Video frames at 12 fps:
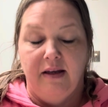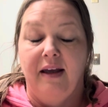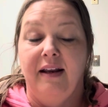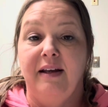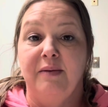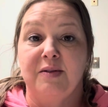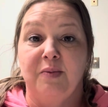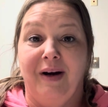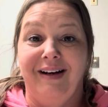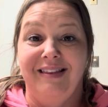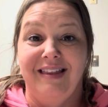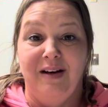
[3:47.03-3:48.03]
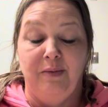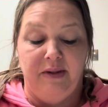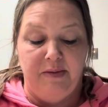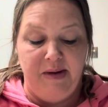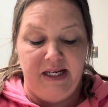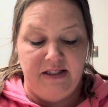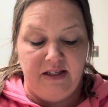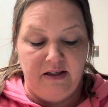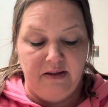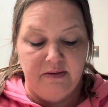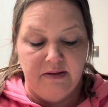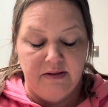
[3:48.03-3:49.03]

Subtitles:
and it was wearing thin with me too.